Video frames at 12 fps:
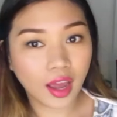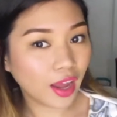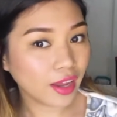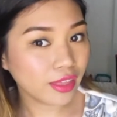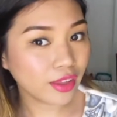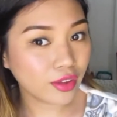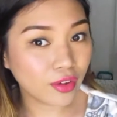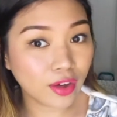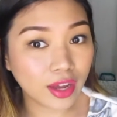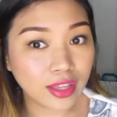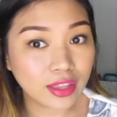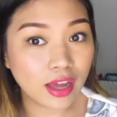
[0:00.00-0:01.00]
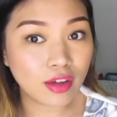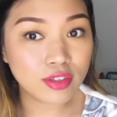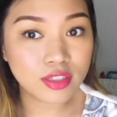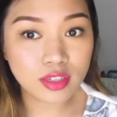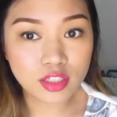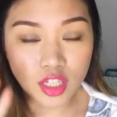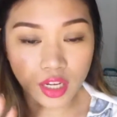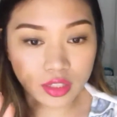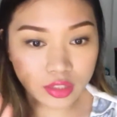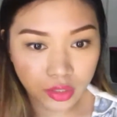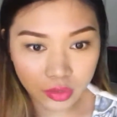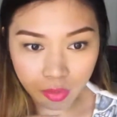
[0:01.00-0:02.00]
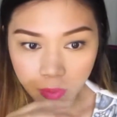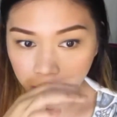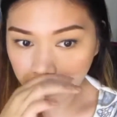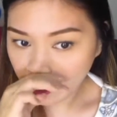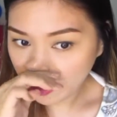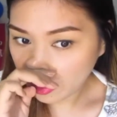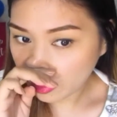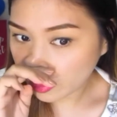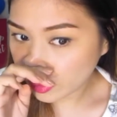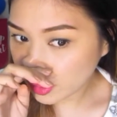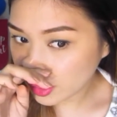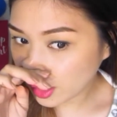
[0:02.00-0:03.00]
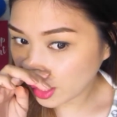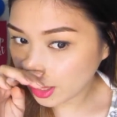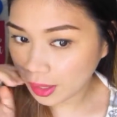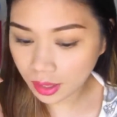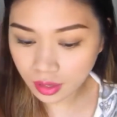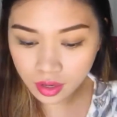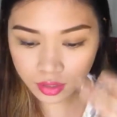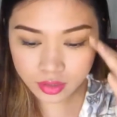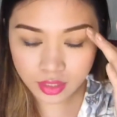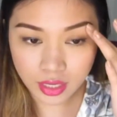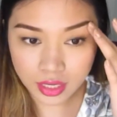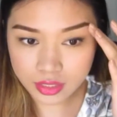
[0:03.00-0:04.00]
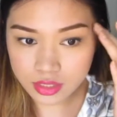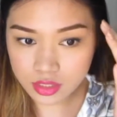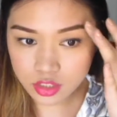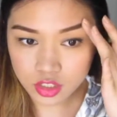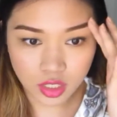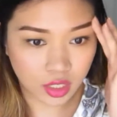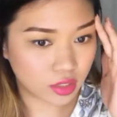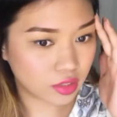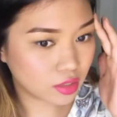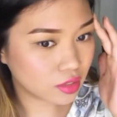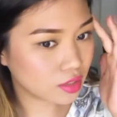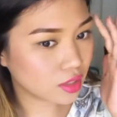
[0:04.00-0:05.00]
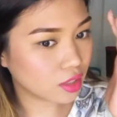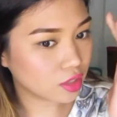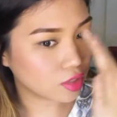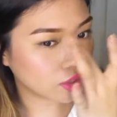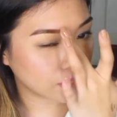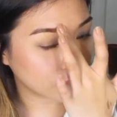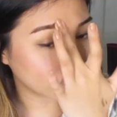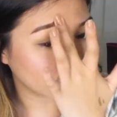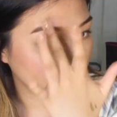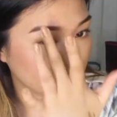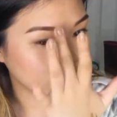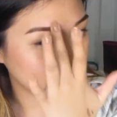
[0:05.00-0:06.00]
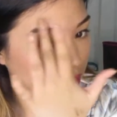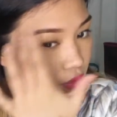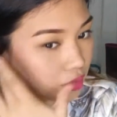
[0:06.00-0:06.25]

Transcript: I think okay na ako sa shade na to. Good thing I got the lightest shade. Kasi ang dark na niya.